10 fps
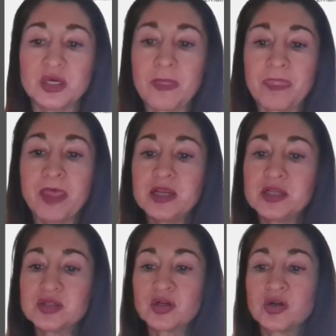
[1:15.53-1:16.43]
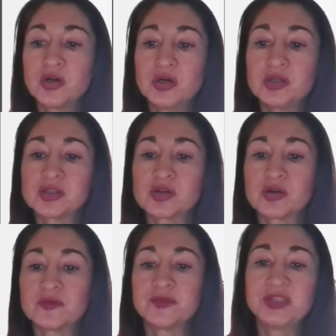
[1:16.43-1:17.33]
That is a good sort
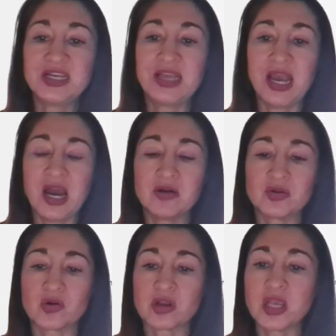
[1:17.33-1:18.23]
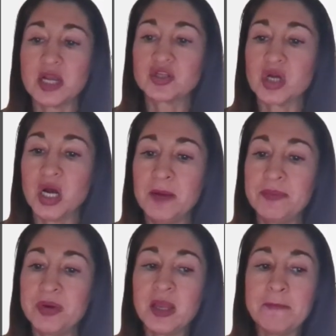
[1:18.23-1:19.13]
of dig out or catch
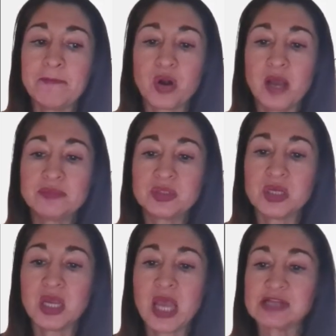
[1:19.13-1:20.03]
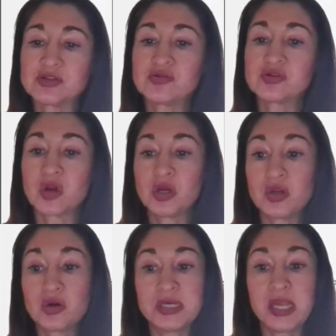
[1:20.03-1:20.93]
up prompt as you start
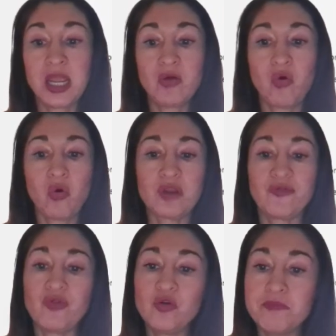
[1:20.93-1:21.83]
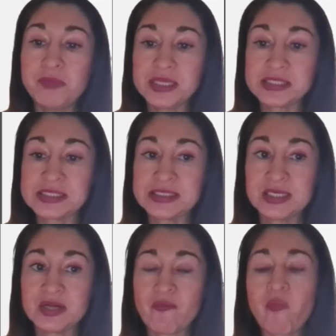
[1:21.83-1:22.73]
your day, or if you miss
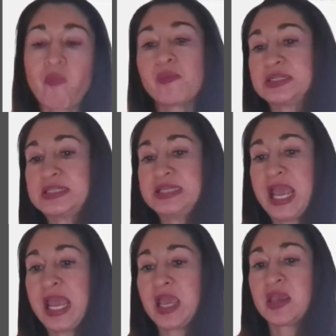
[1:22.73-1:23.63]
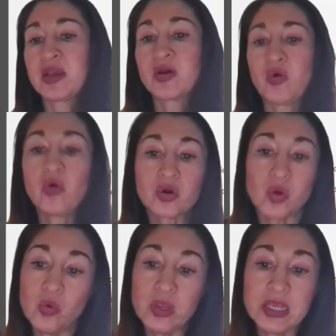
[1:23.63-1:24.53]
a day or a
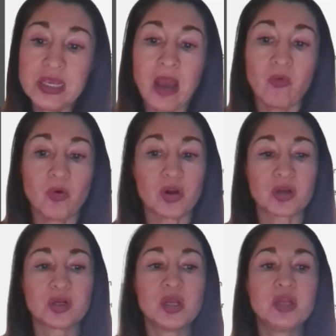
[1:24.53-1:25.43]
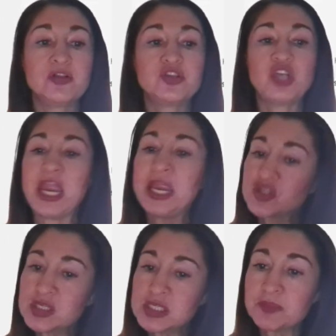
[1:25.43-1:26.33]
week at work. Change
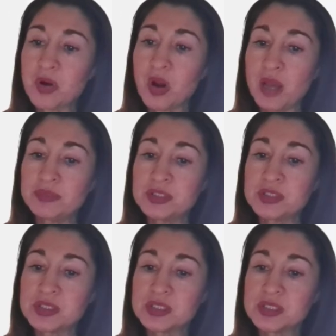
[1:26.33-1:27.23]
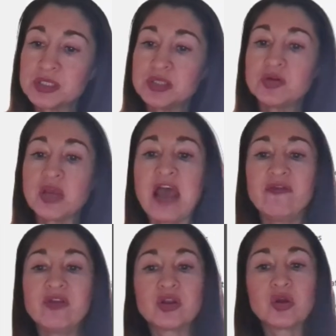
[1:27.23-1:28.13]
this prompt to have
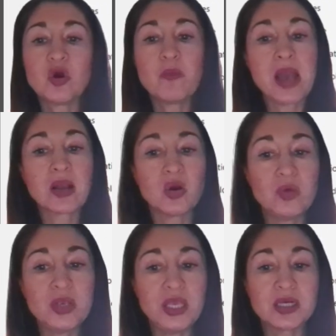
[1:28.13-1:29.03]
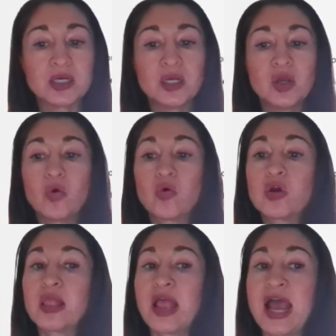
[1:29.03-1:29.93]
it go back a week or
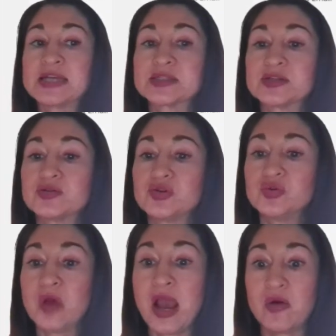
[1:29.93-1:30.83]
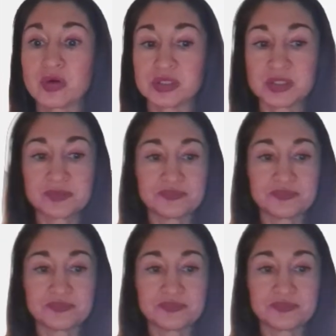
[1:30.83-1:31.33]
last 2 hours.